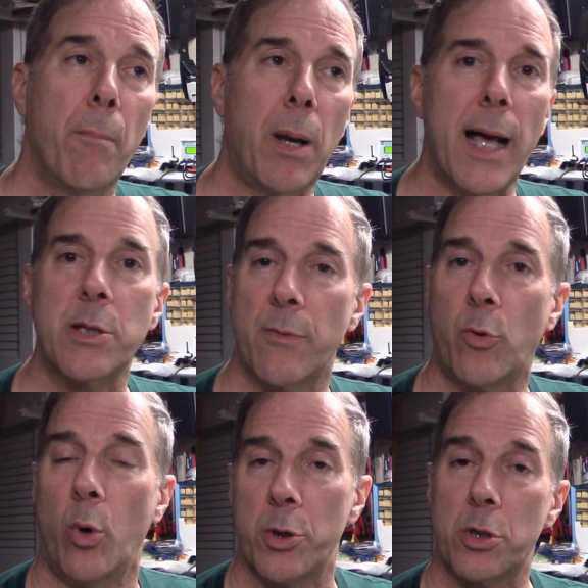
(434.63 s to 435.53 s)
Plus, of
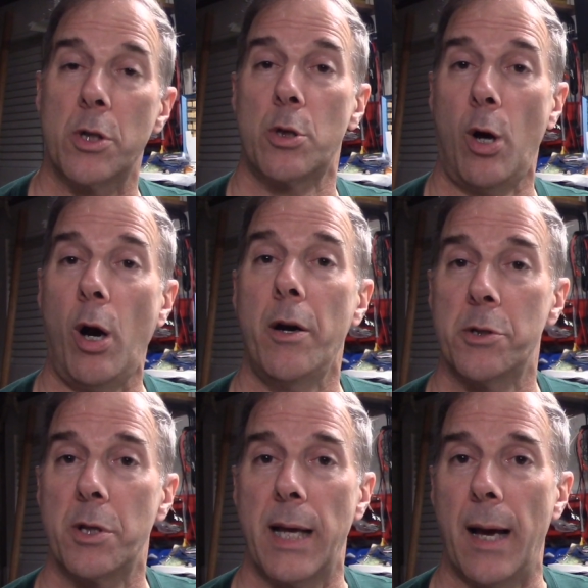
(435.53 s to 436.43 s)
course, just the
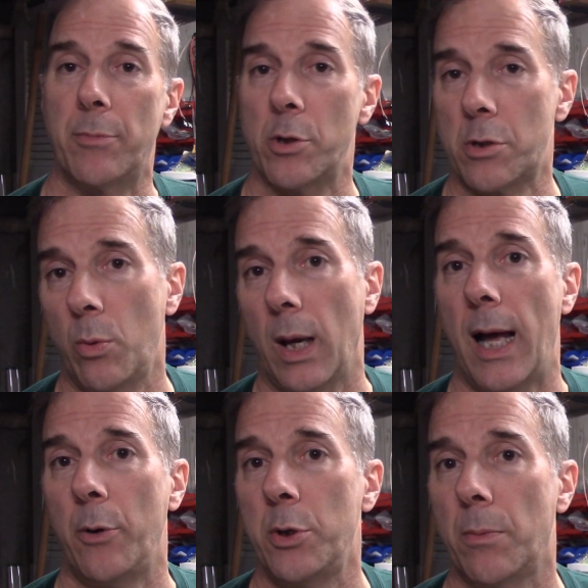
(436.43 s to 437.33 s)
harness adapters to
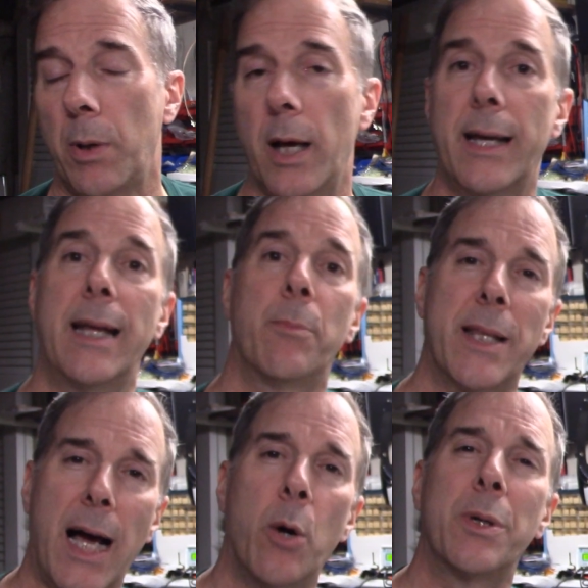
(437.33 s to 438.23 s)
allow you to plug it in
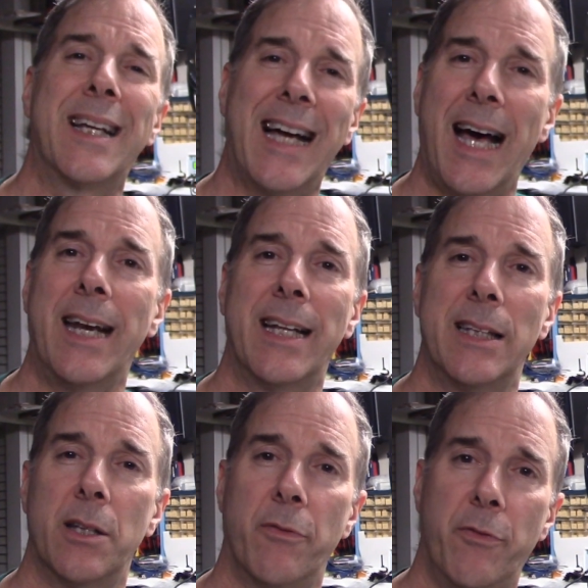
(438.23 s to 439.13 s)
without
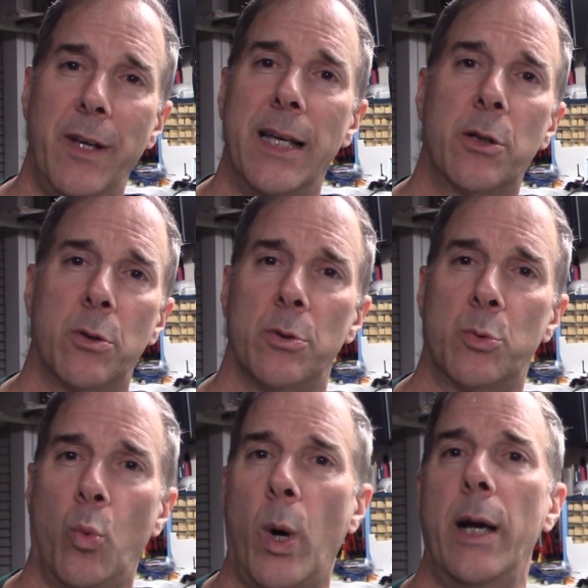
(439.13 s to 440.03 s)
cutting the
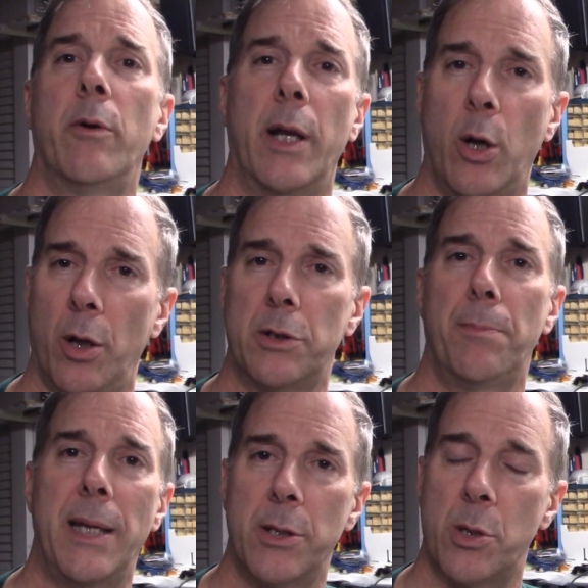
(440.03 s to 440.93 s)
vehicle's wiring all to
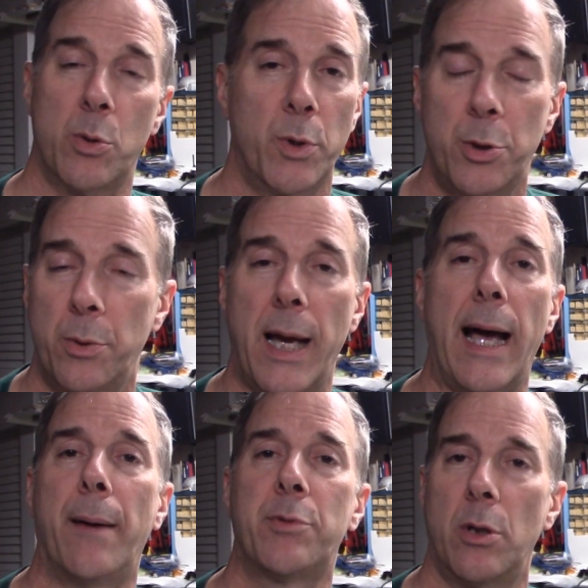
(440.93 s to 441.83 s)
pieces, which you
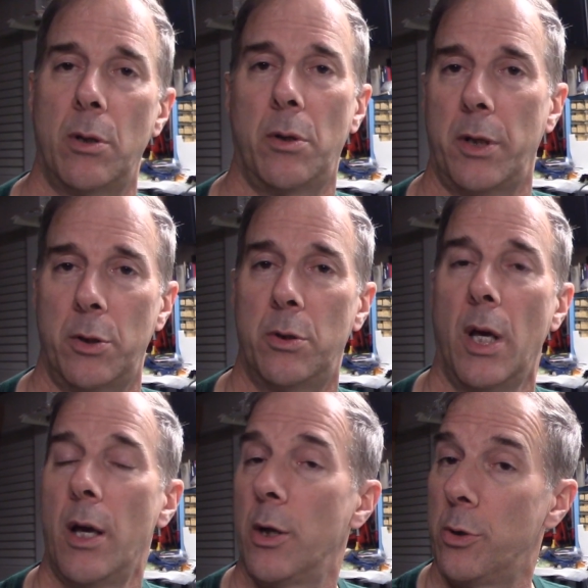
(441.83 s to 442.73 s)
absolutely
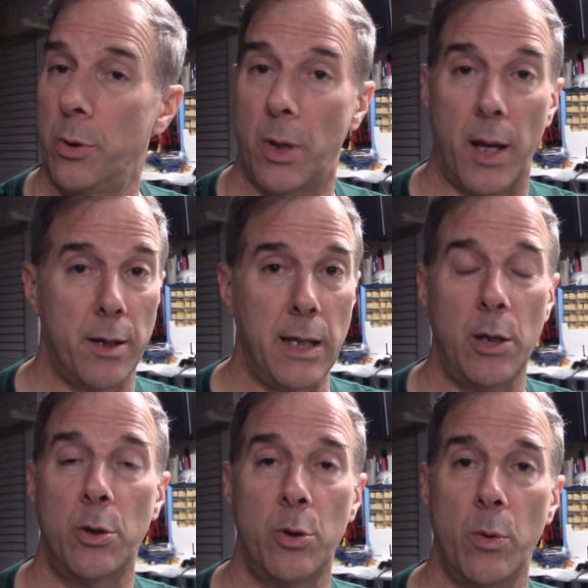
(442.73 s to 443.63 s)
do not
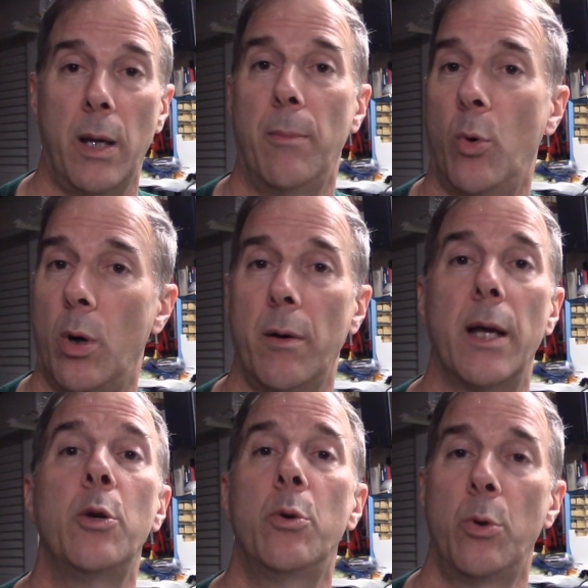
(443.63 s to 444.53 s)
need to do anymore
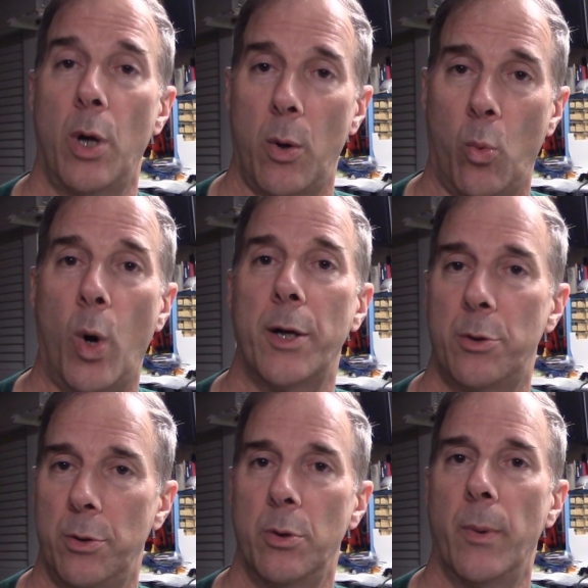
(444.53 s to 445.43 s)
and you do not want
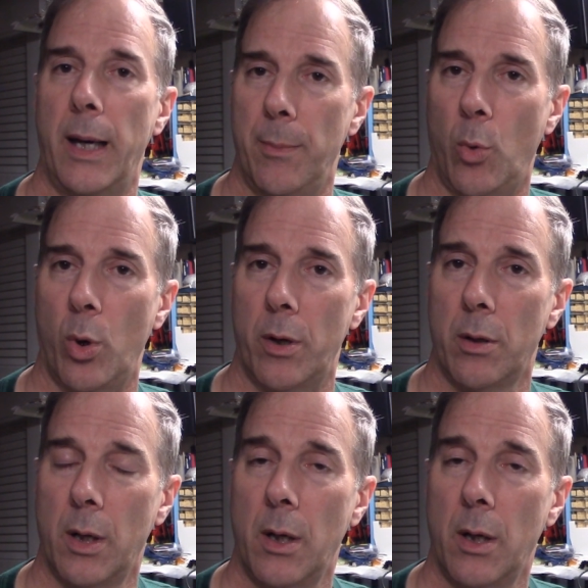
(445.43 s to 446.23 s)
to do anymore.